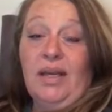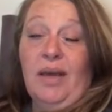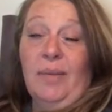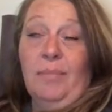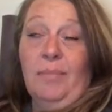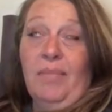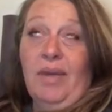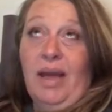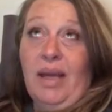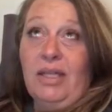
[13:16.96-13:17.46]

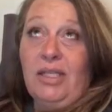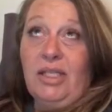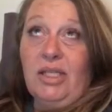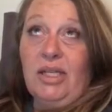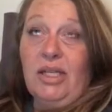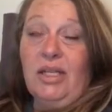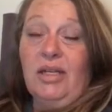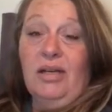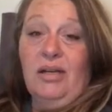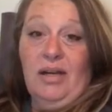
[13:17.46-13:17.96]

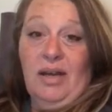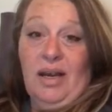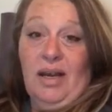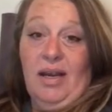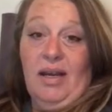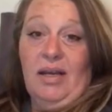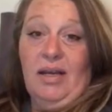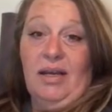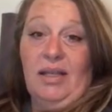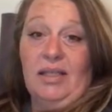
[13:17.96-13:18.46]
imagine it or
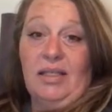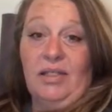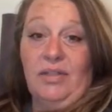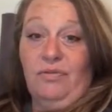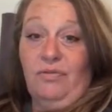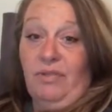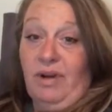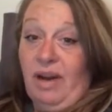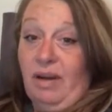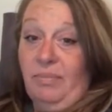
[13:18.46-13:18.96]
not, is
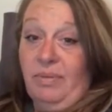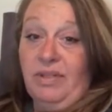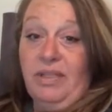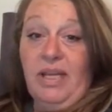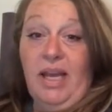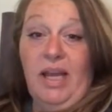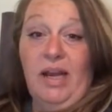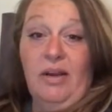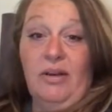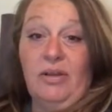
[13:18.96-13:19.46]
fried
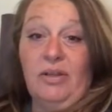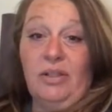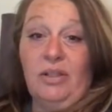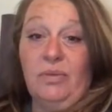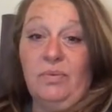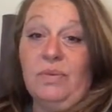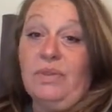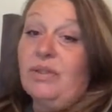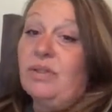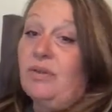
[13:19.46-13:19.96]

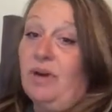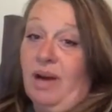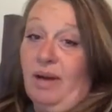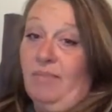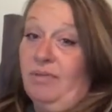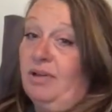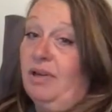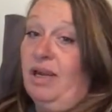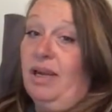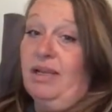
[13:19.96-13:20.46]
potatoes with
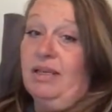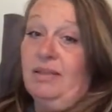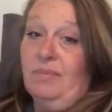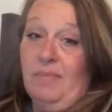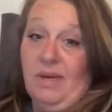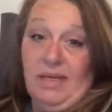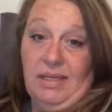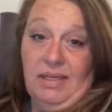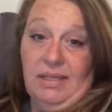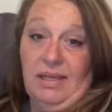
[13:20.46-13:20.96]
scrambled eggs
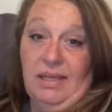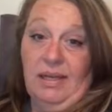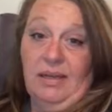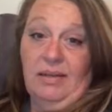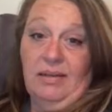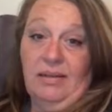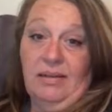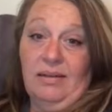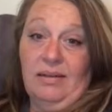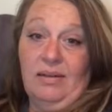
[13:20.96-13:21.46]
mixed
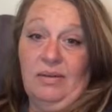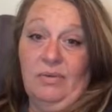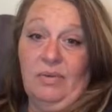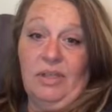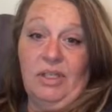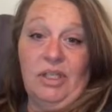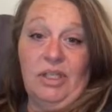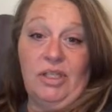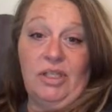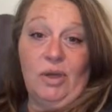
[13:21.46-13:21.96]
in,
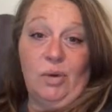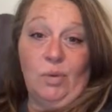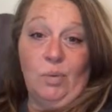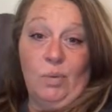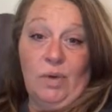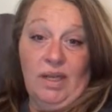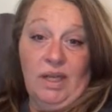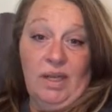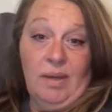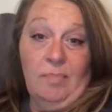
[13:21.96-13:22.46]
which is a
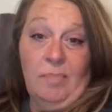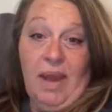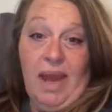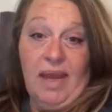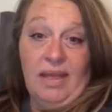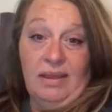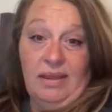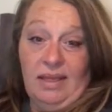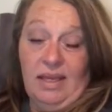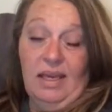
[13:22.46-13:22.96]
really
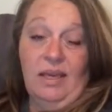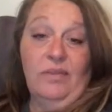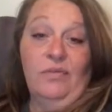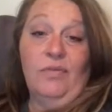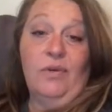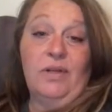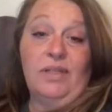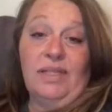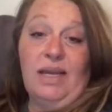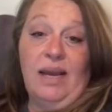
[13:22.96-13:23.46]
bad thing
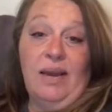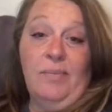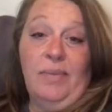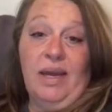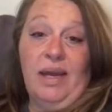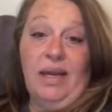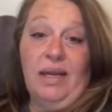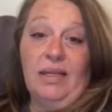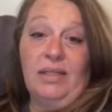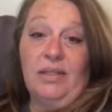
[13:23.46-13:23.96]
for a
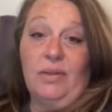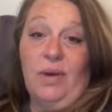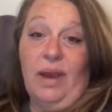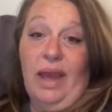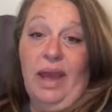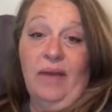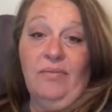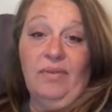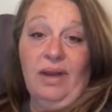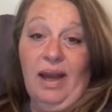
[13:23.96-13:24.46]
diabetic. So I
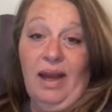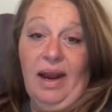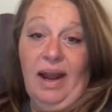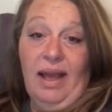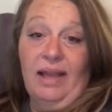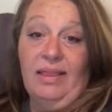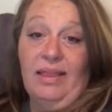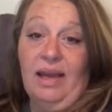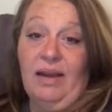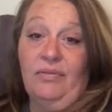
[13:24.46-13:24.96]
have not
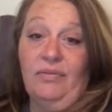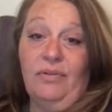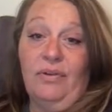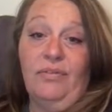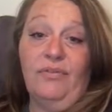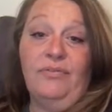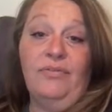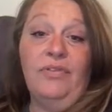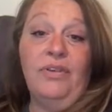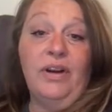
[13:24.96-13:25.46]
had that
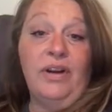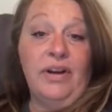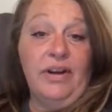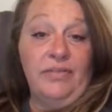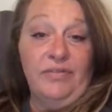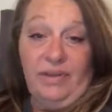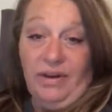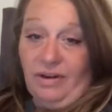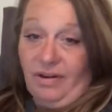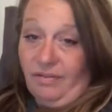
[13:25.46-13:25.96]
for a
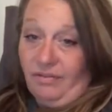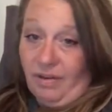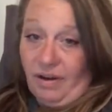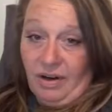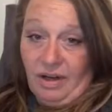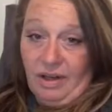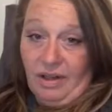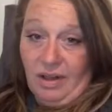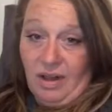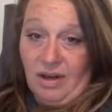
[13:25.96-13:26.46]
very, very,
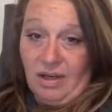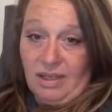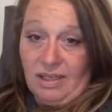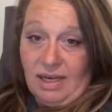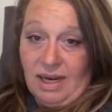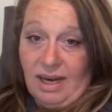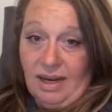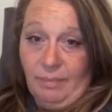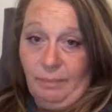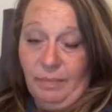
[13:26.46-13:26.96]
very long
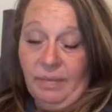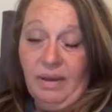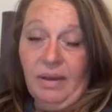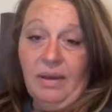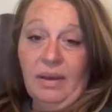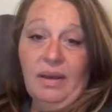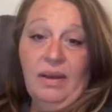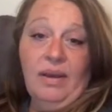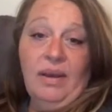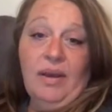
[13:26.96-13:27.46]
time.
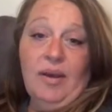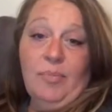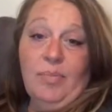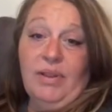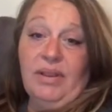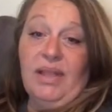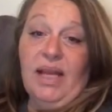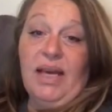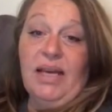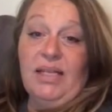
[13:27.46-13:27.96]

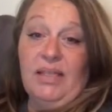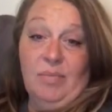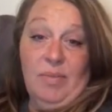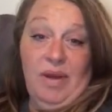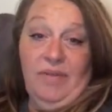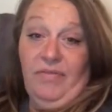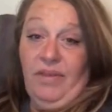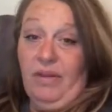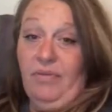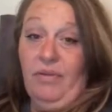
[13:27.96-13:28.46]
But that is
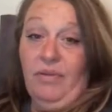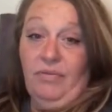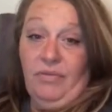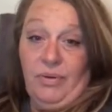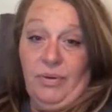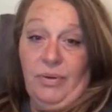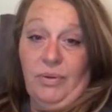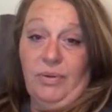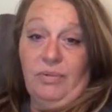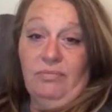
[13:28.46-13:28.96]
my favorite
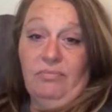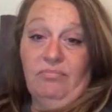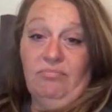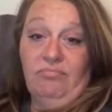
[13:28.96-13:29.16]
food.